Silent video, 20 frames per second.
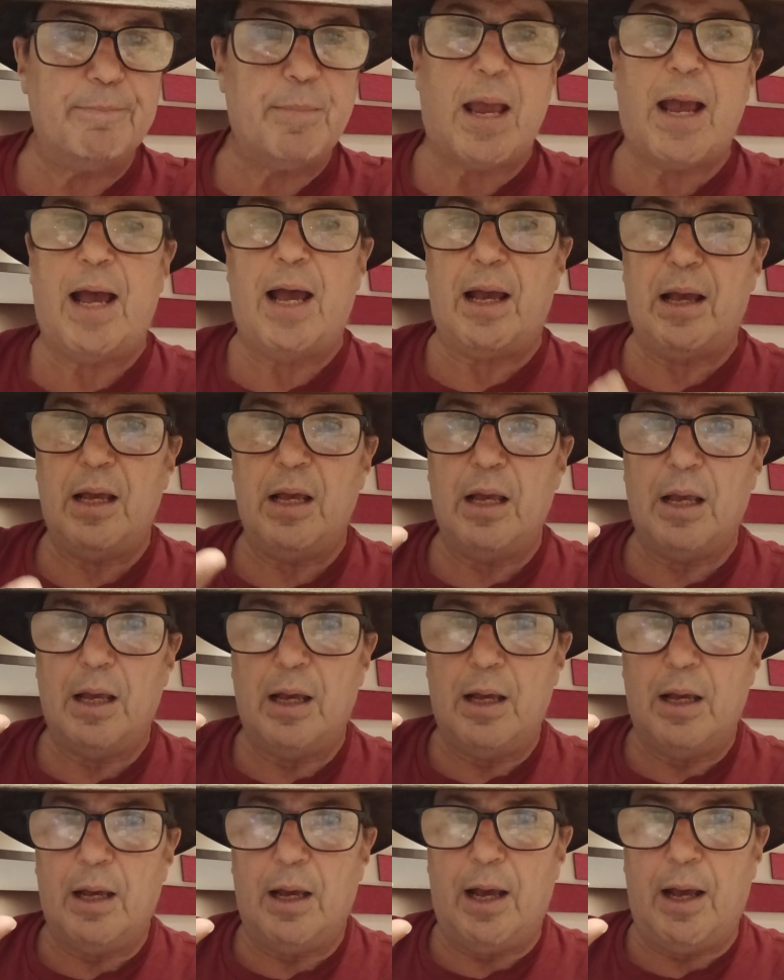
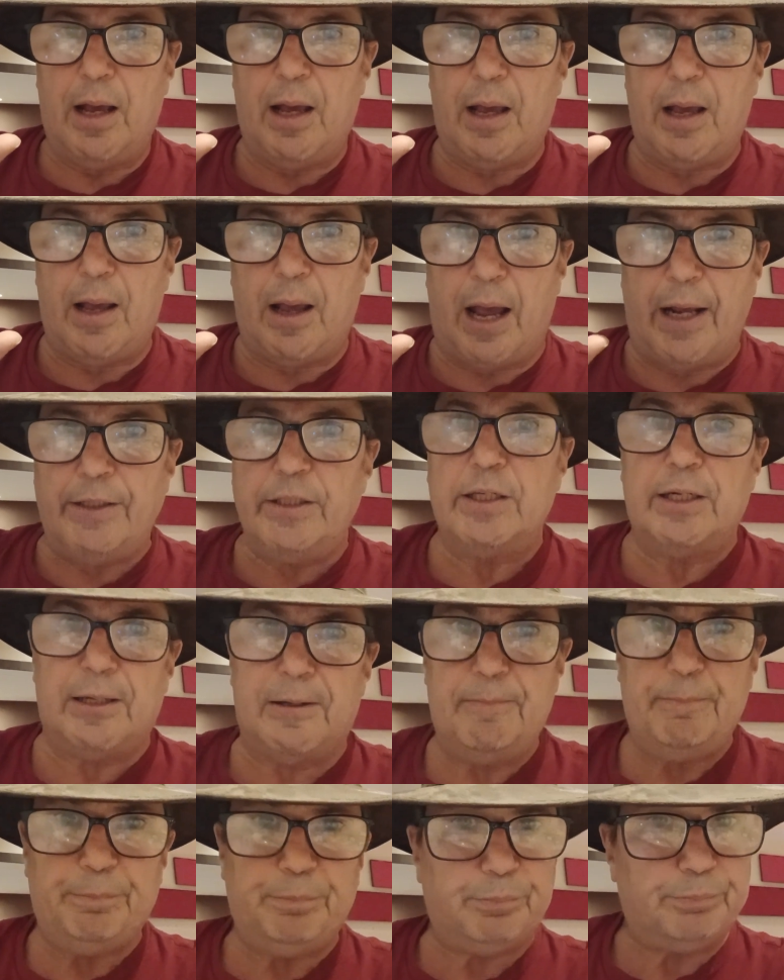
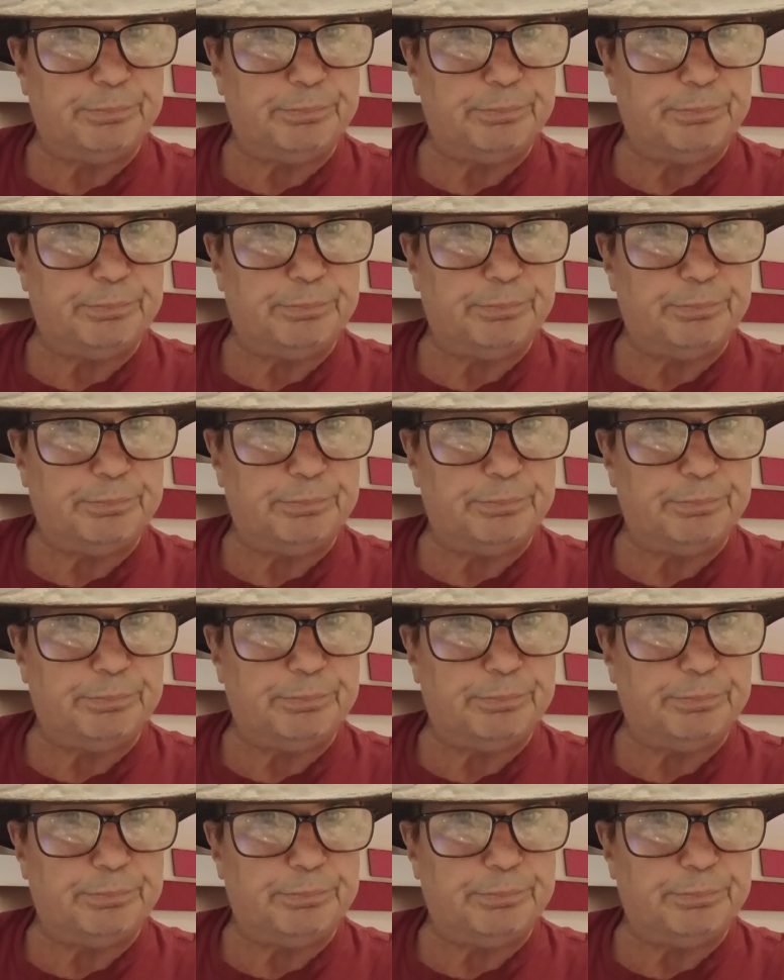under